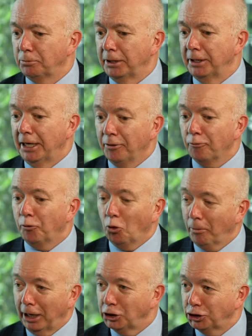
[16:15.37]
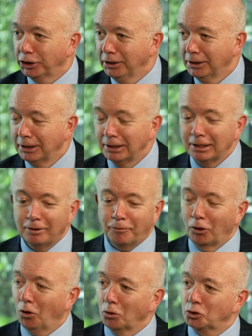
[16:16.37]
in formation
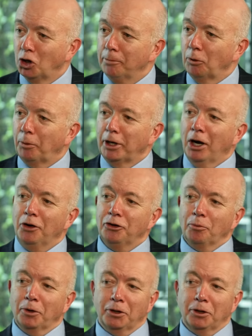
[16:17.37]
for a long time. And we owned it